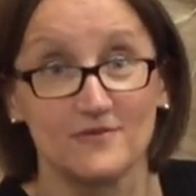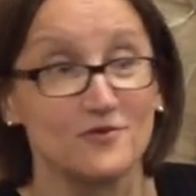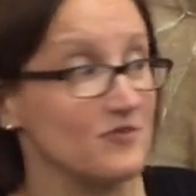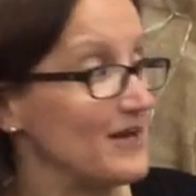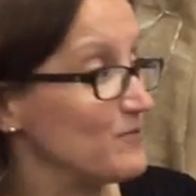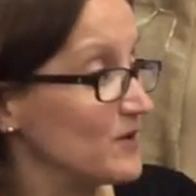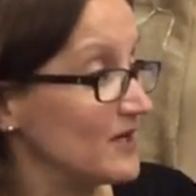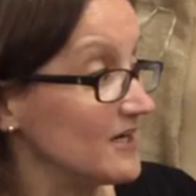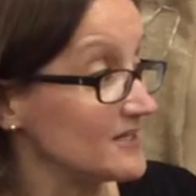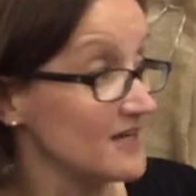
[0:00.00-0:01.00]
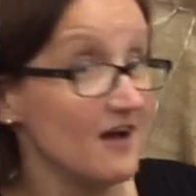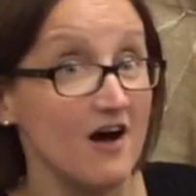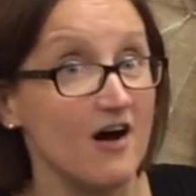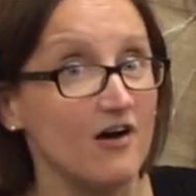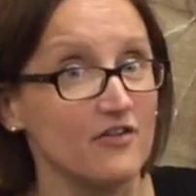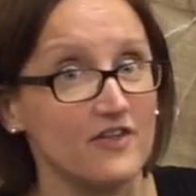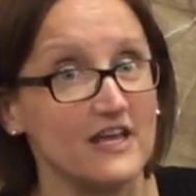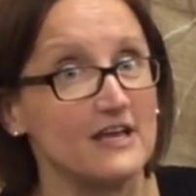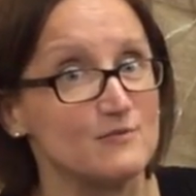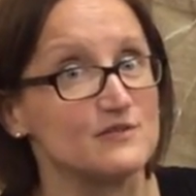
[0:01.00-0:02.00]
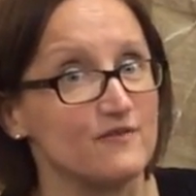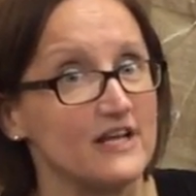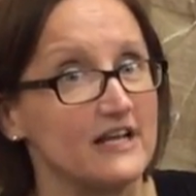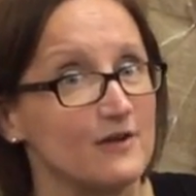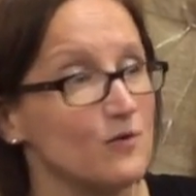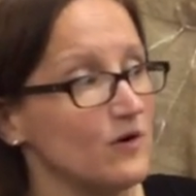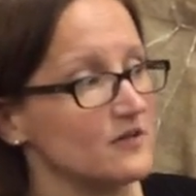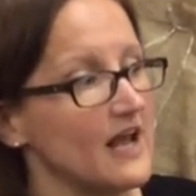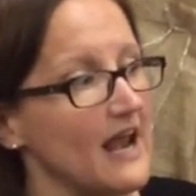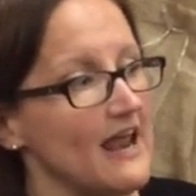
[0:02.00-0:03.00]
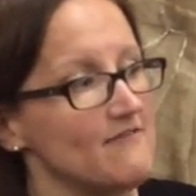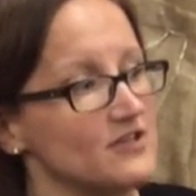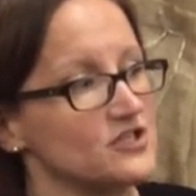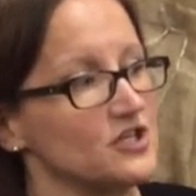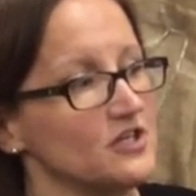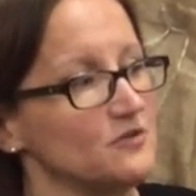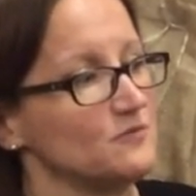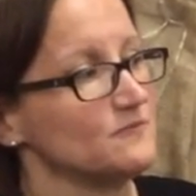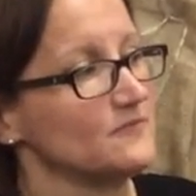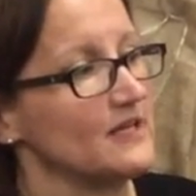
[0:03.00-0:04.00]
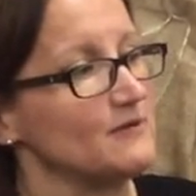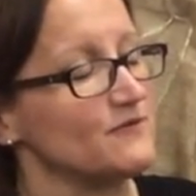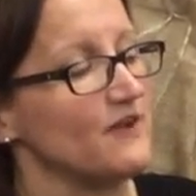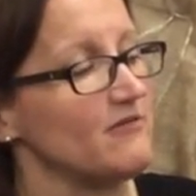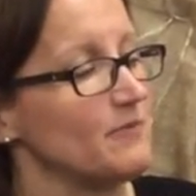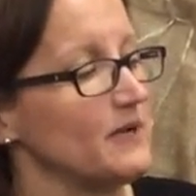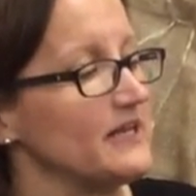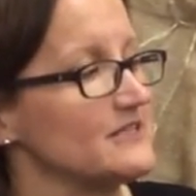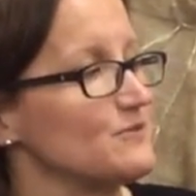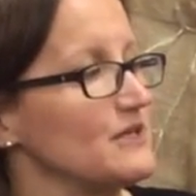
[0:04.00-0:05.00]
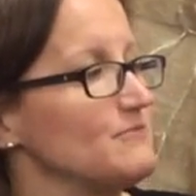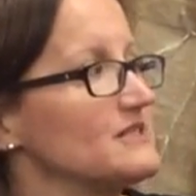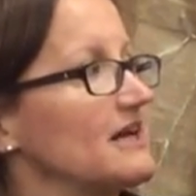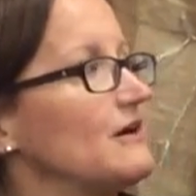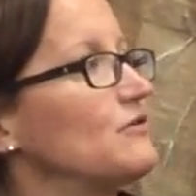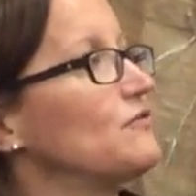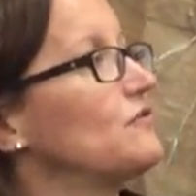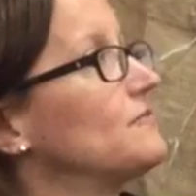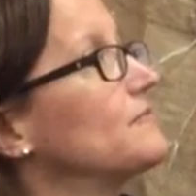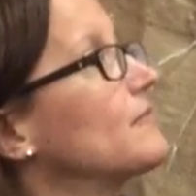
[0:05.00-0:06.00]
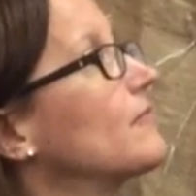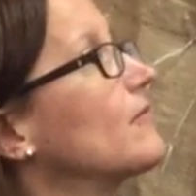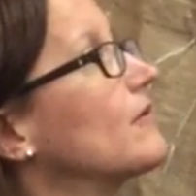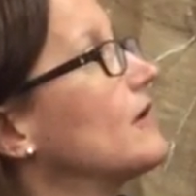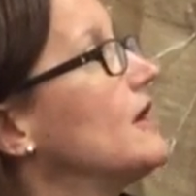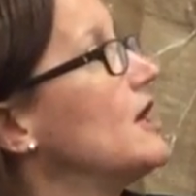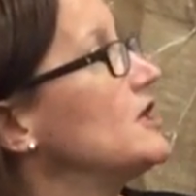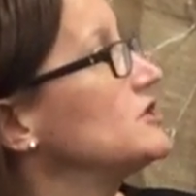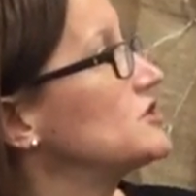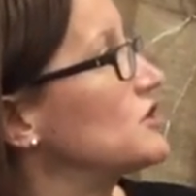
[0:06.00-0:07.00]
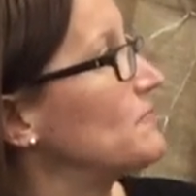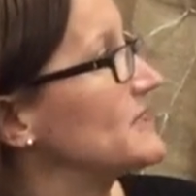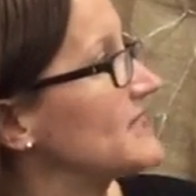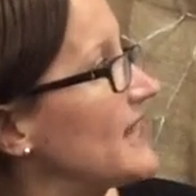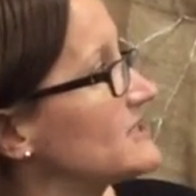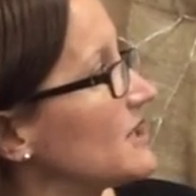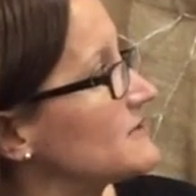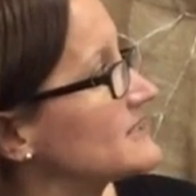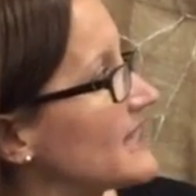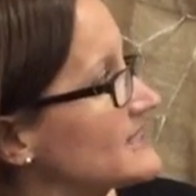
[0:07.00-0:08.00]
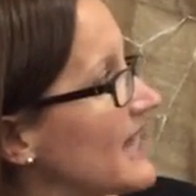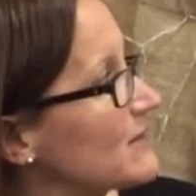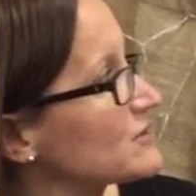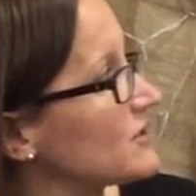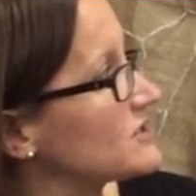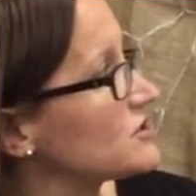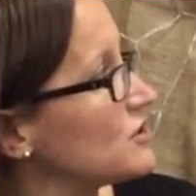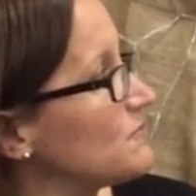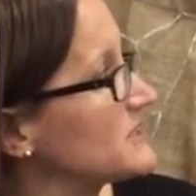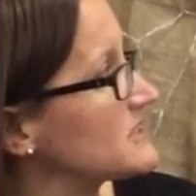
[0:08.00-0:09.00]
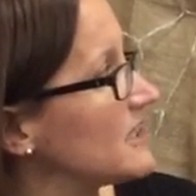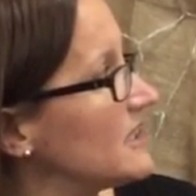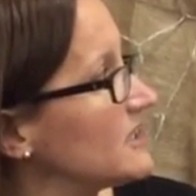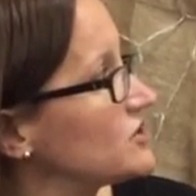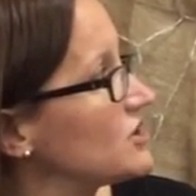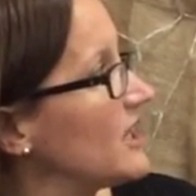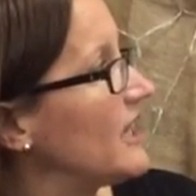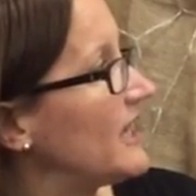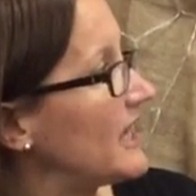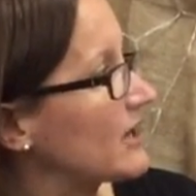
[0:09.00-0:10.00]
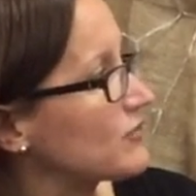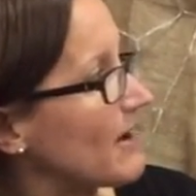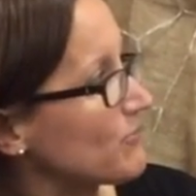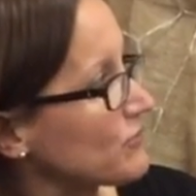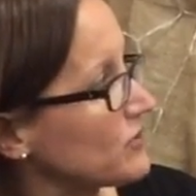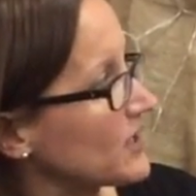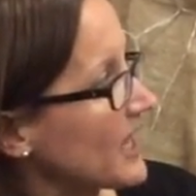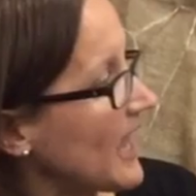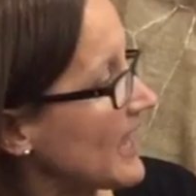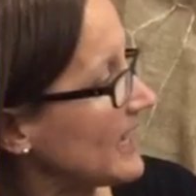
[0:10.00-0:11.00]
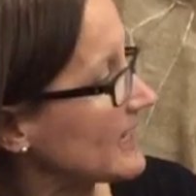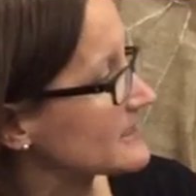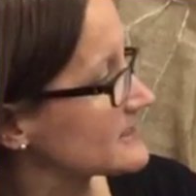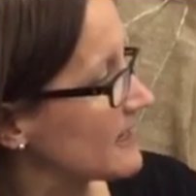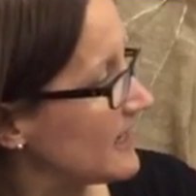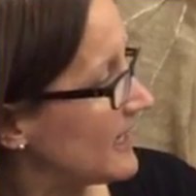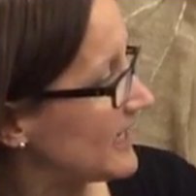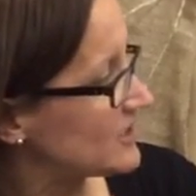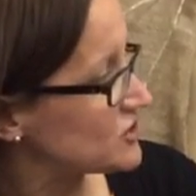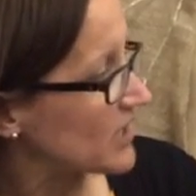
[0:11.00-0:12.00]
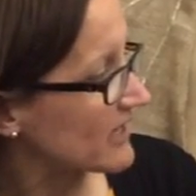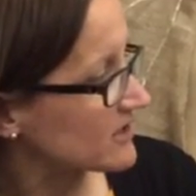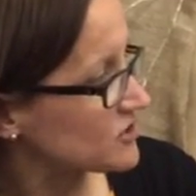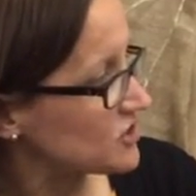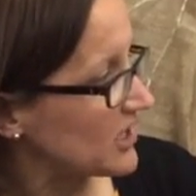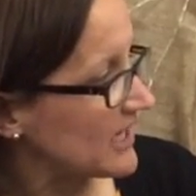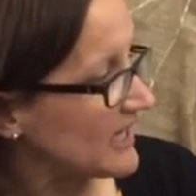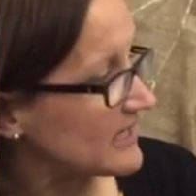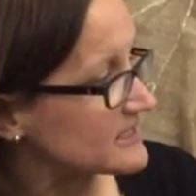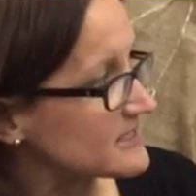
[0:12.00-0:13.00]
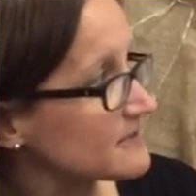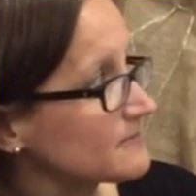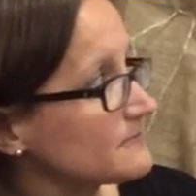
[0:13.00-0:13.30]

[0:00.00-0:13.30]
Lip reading: Great word. I think he was feeling quite clever too. He was very pleased with himself. Supertato set out on a super search. He crept through the cakes, he checked the cheese